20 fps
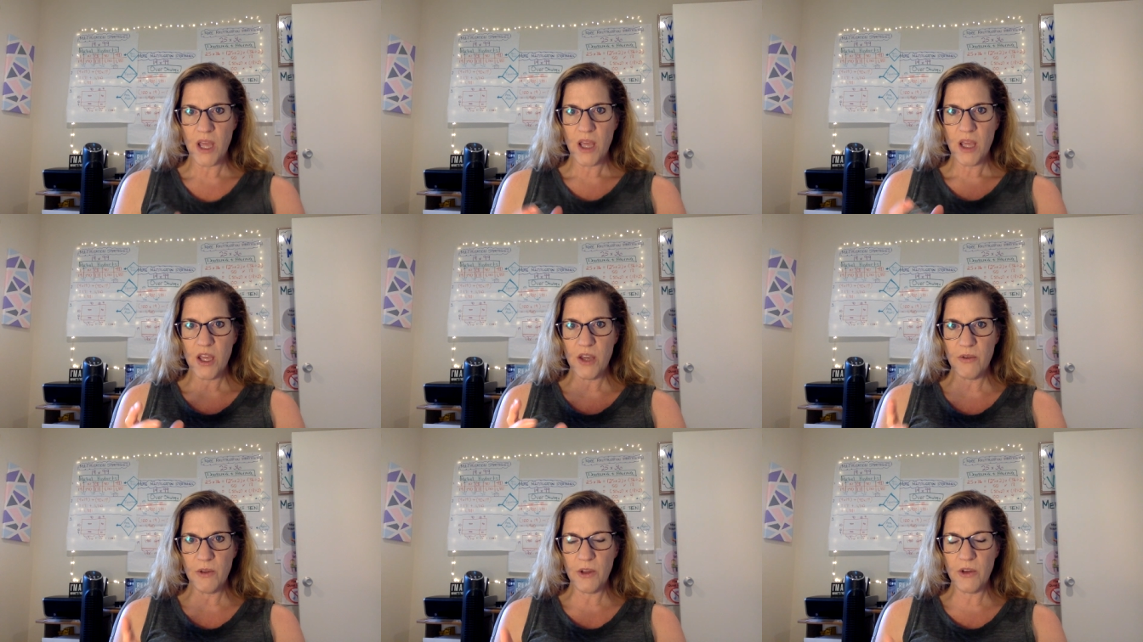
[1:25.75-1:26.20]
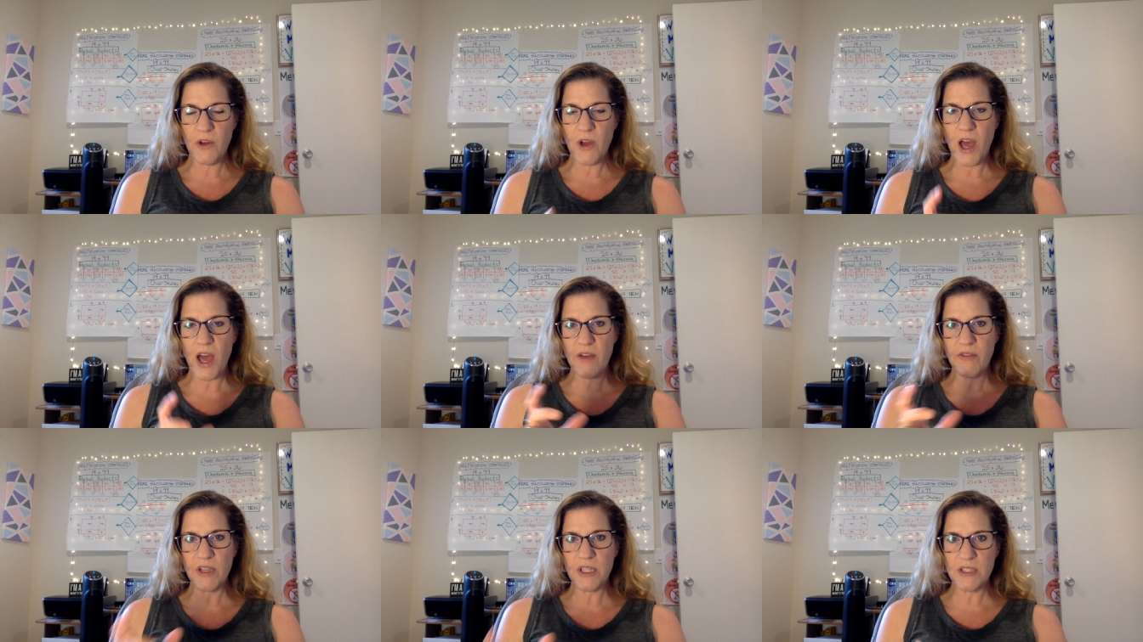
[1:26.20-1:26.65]
if you
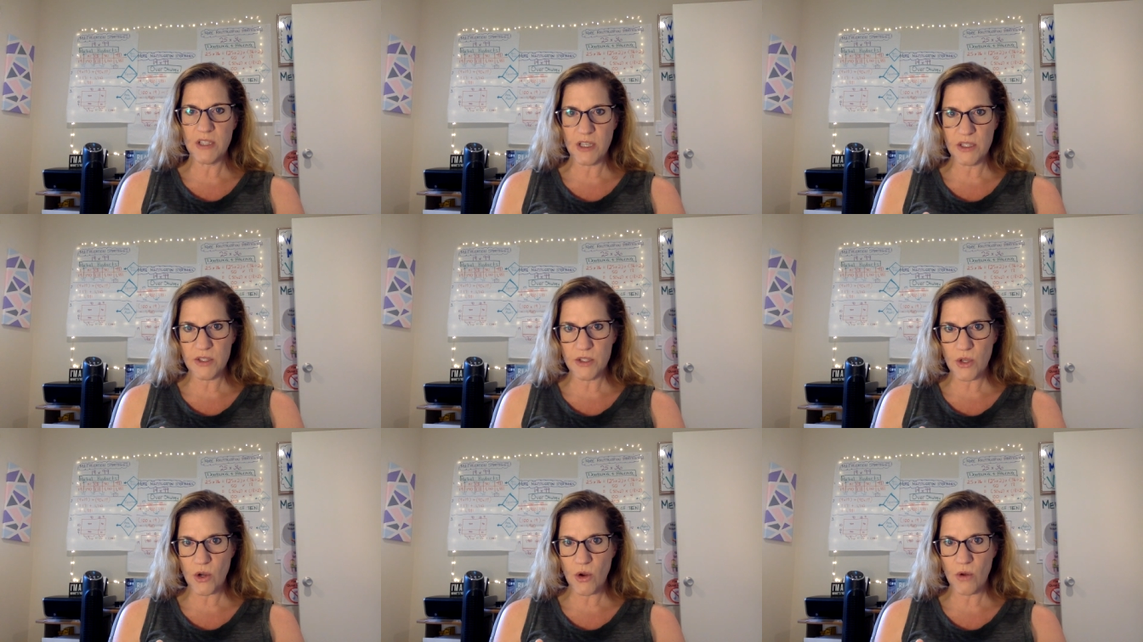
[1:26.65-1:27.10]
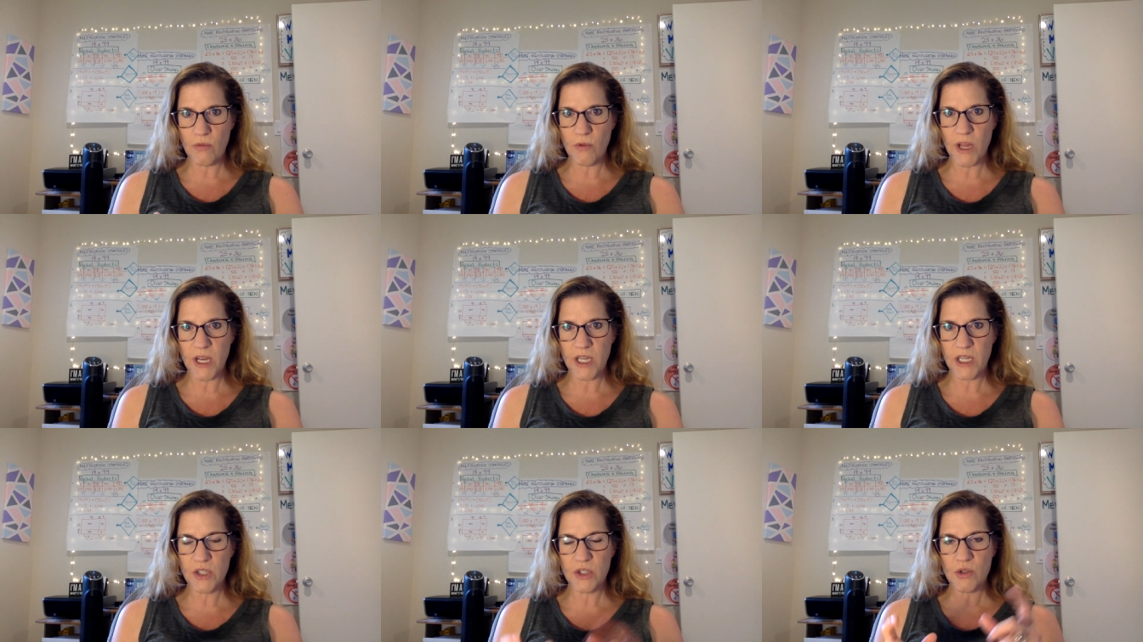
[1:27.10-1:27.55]
haven't done so
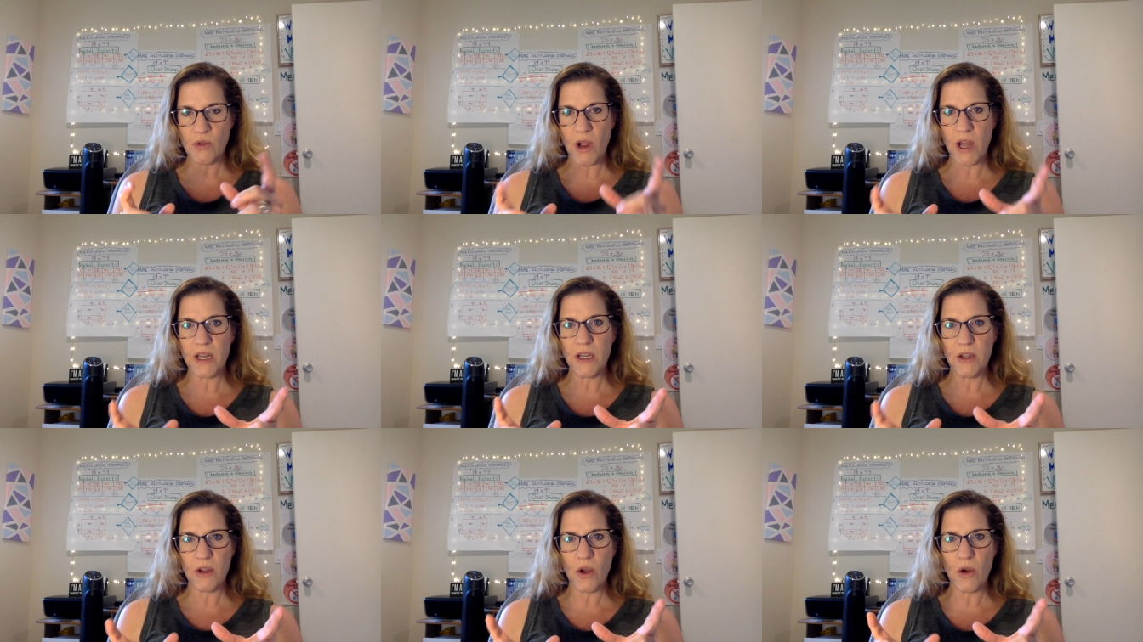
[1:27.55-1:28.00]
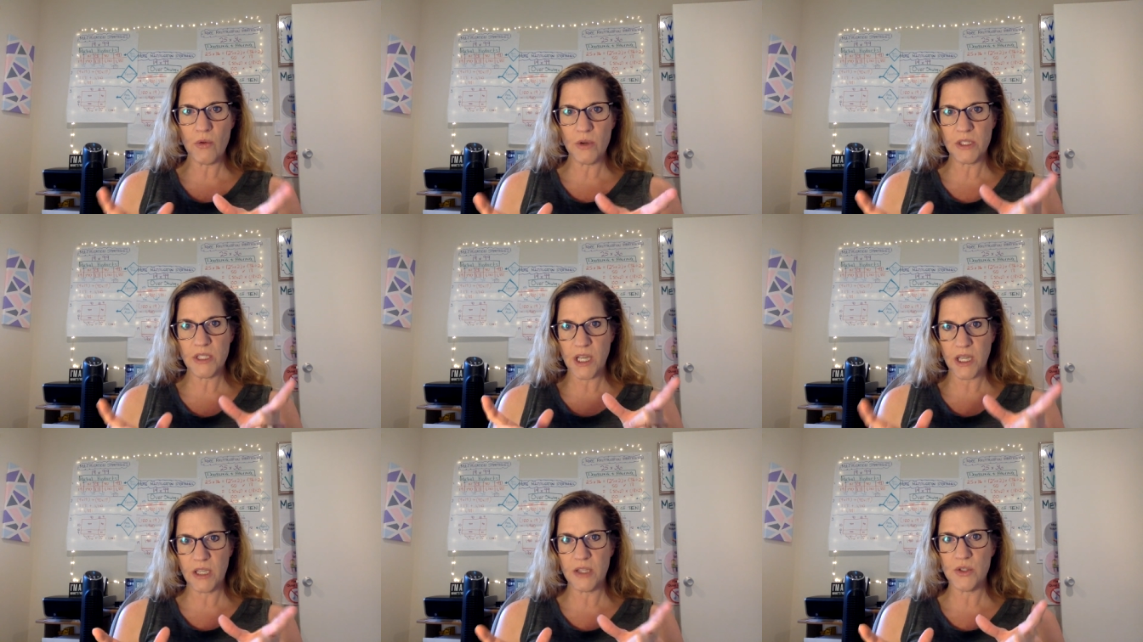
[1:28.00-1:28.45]
already, try to go and
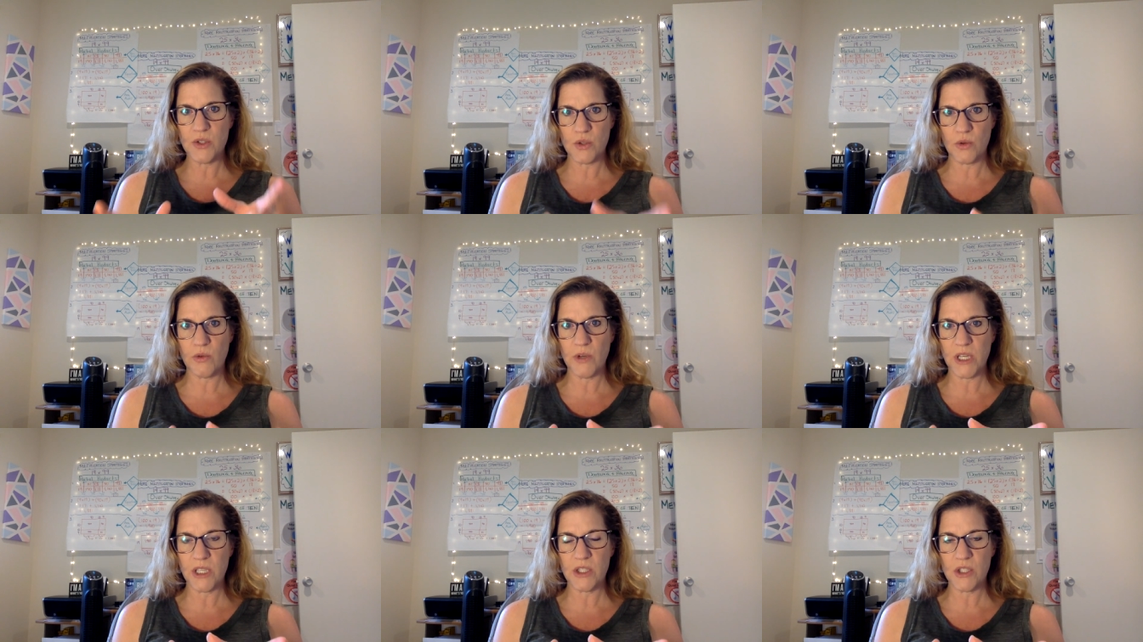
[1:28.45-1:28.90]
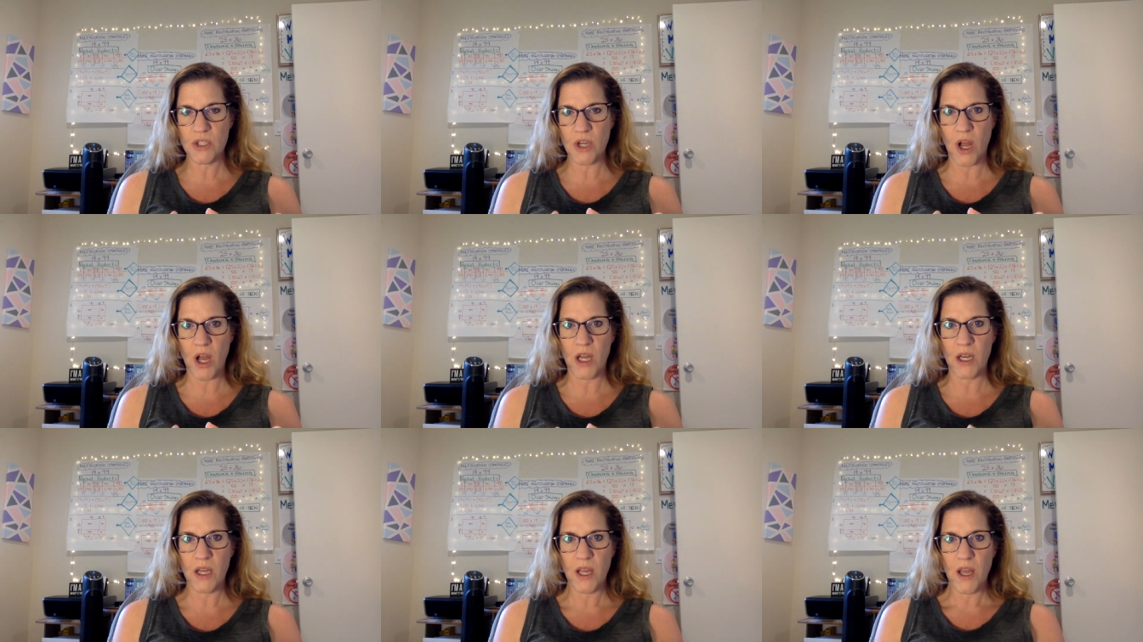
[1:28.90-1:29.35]
take a
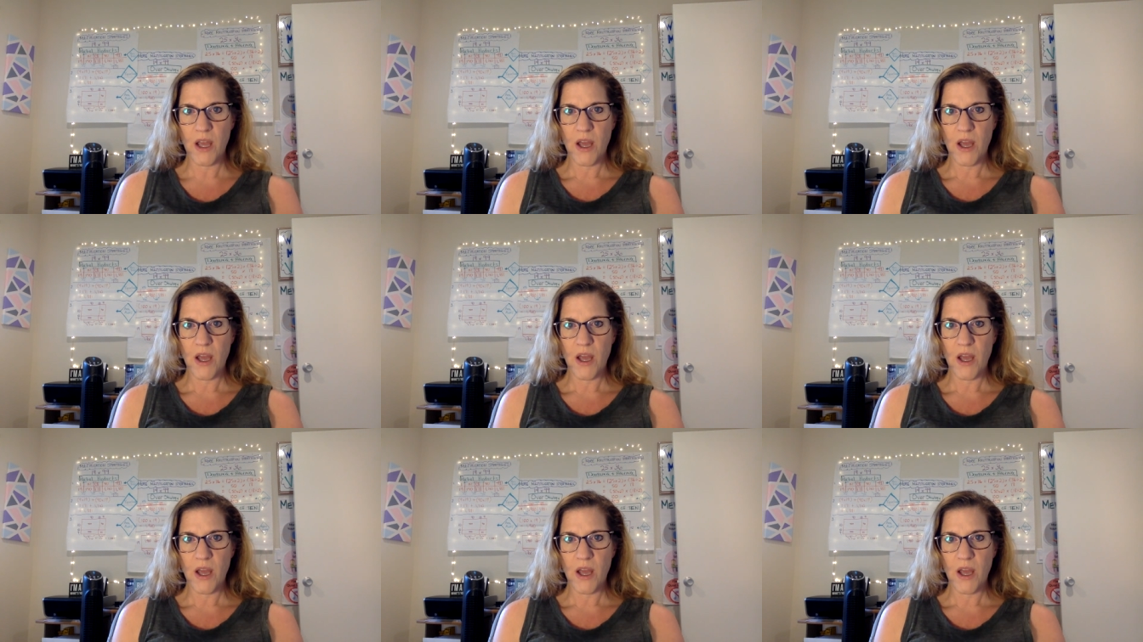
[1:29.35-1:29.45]
screenshot.